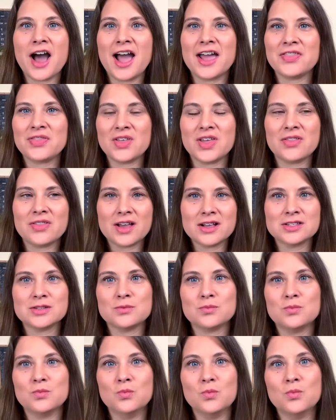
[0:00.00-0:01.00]
I think that's
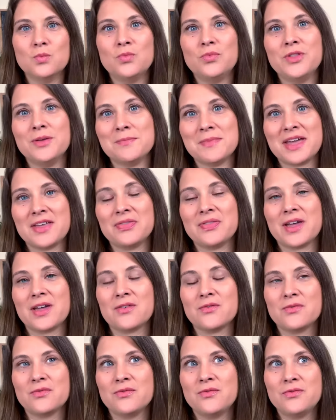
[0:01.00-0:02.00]
the main
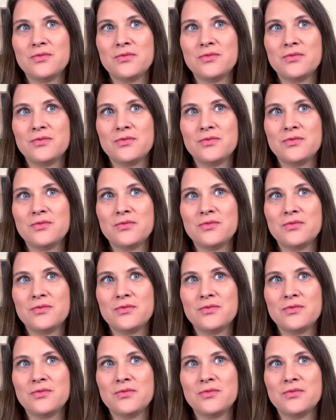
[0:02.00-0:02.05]
thing